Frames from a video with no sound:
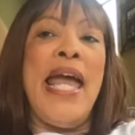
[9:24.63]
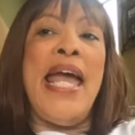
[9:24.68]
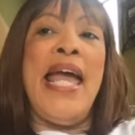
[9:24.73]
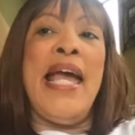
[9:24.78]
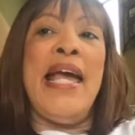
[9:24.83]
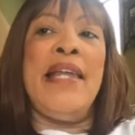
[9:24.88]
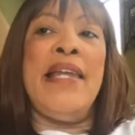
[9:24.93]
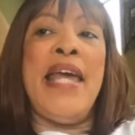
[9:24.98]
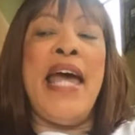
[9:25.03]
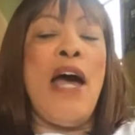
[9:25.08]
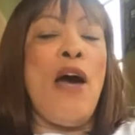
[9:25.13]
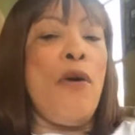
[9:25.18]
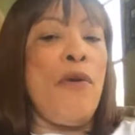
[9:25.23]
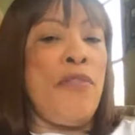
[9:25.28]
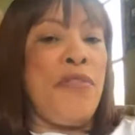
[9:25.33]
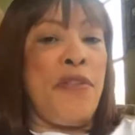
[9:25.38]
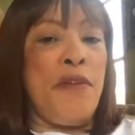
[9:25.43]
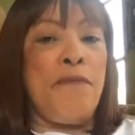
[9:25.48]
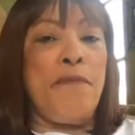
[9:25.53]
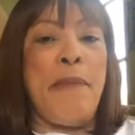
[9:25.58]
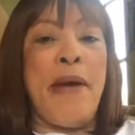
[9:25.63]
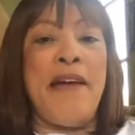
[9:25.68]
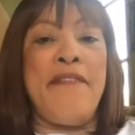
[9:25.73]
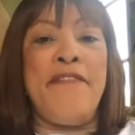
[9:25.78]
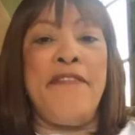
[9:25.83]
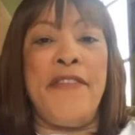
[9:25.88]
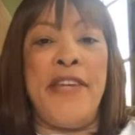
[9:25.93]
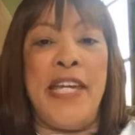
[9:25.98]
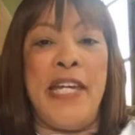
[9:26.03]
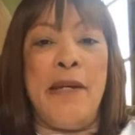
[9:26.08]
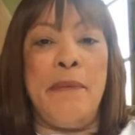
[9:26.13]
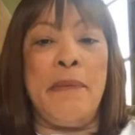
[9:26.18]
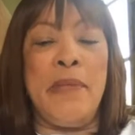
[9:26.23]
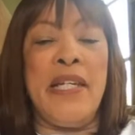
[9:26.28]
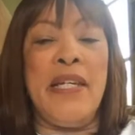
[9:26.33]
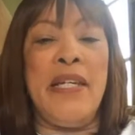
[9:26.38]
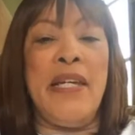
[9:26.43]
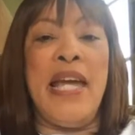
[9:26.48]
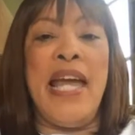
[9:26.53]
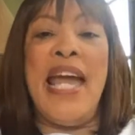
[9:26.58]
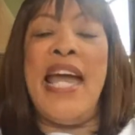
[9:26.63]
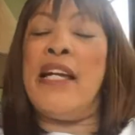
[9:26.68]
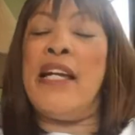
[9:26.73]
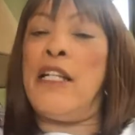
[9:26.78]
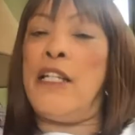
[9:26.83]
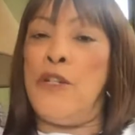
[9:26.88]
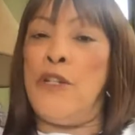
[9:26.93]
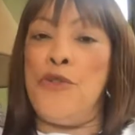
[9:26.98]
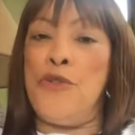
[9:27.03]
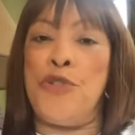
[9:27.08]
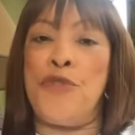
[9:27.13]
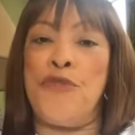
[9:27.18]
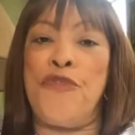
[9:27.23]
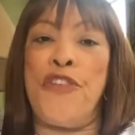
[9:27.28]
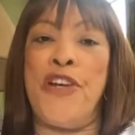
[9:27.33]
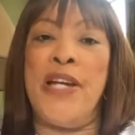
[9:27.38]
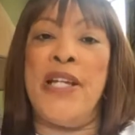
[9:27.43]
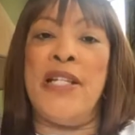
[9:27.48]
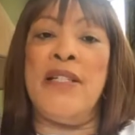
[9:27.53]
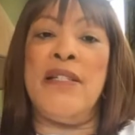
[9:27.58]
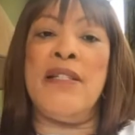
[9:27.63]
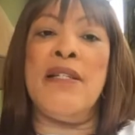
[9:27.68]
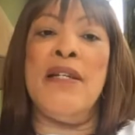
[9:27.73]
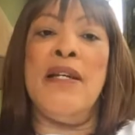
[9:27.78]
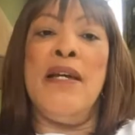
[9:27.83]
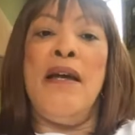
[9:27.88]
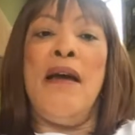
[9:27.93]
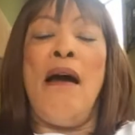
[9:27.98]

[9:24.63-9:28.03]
and health of my family and close friends.